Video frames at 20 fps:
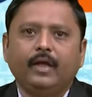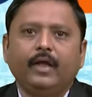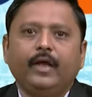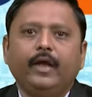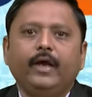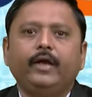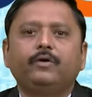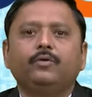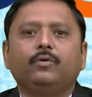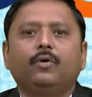
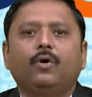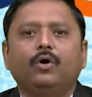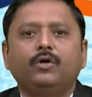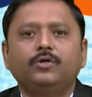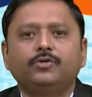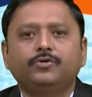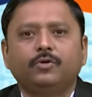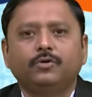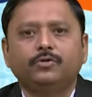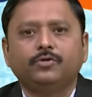It
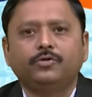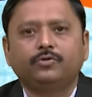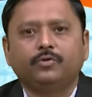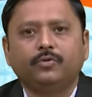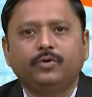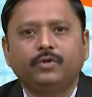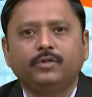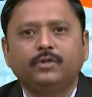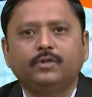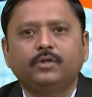also
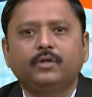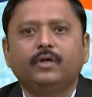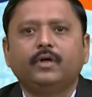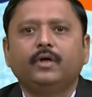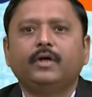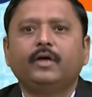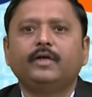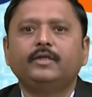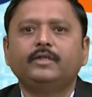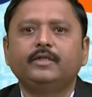stores
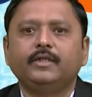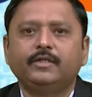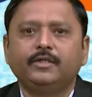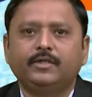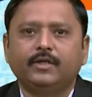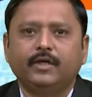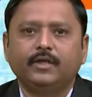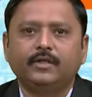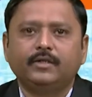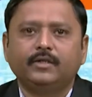
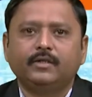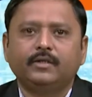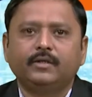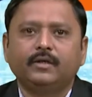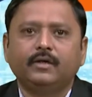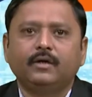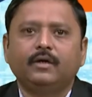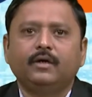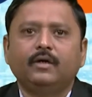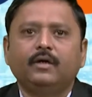registers
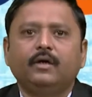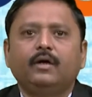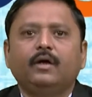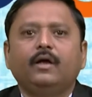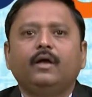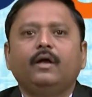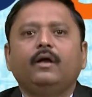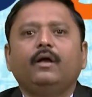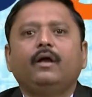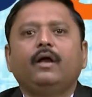
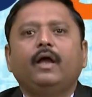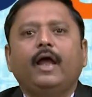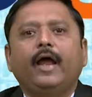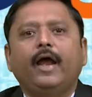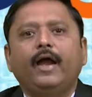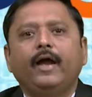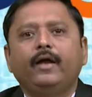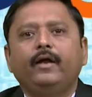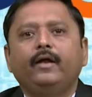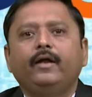
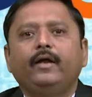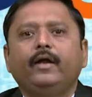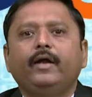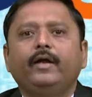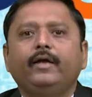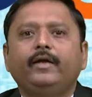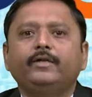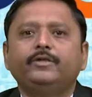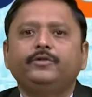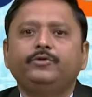and
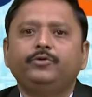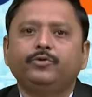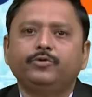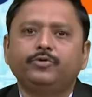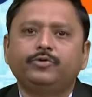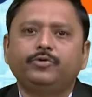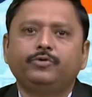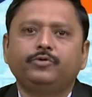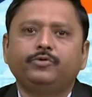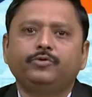it is
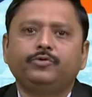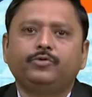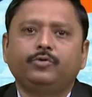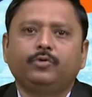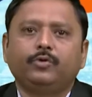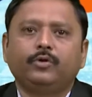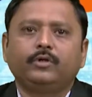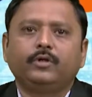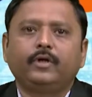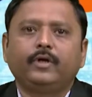used to
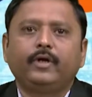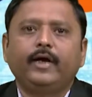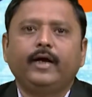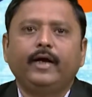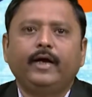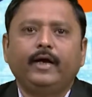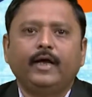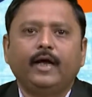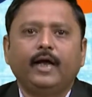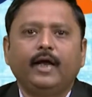store the
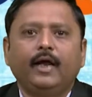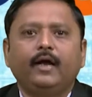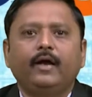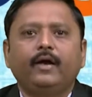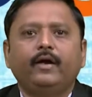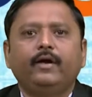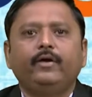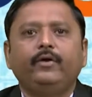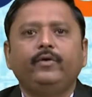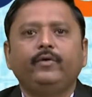data
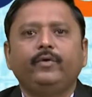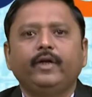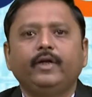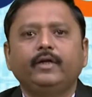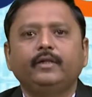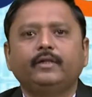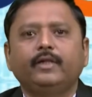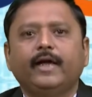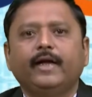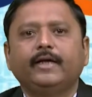
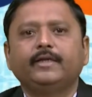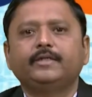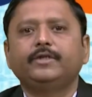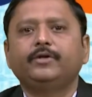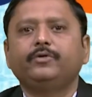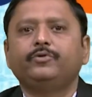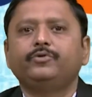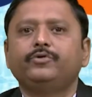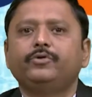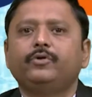during the
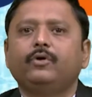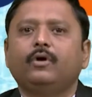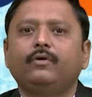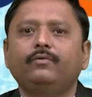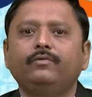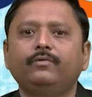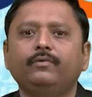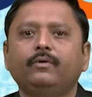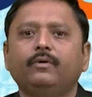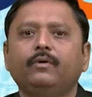execution
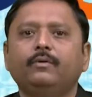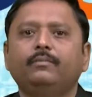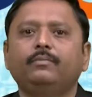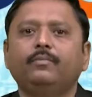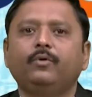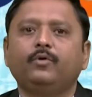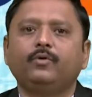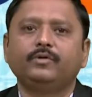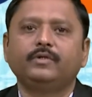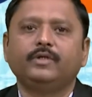of
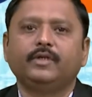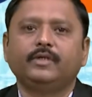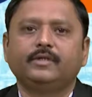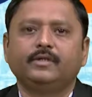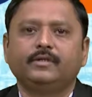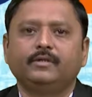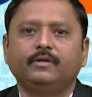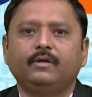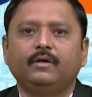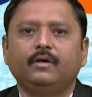process.
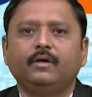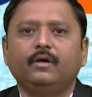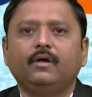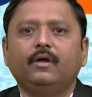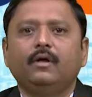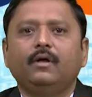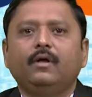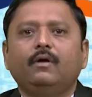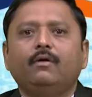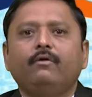
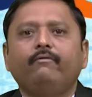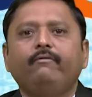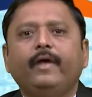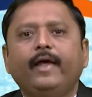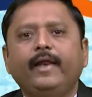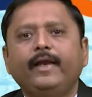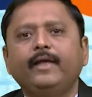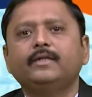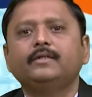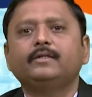
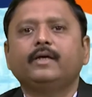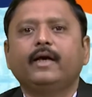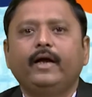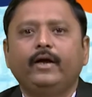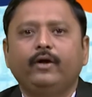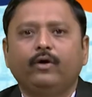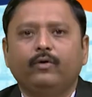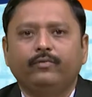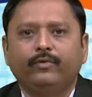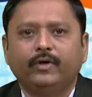Various
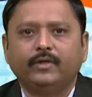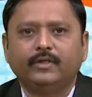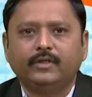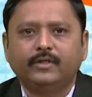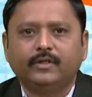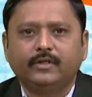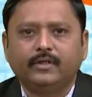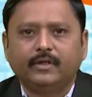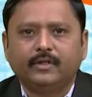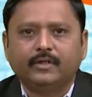kind of
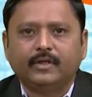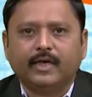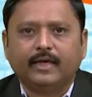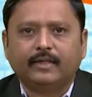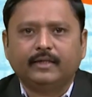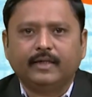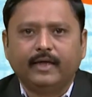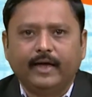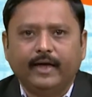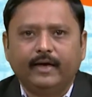registers are
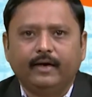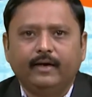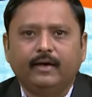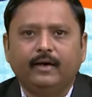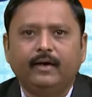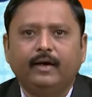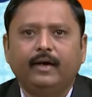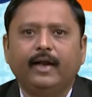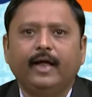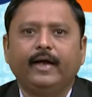there
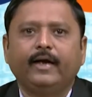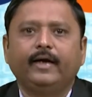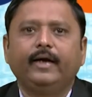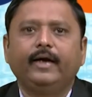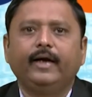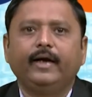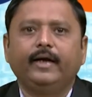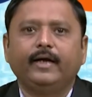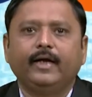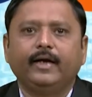like
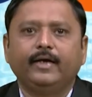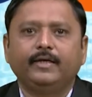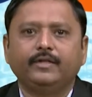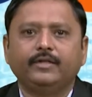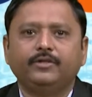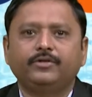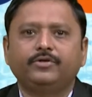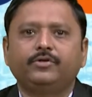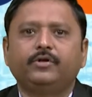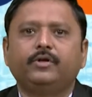data
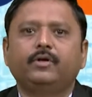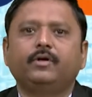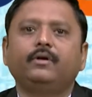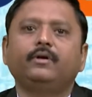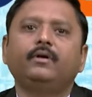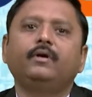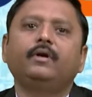register,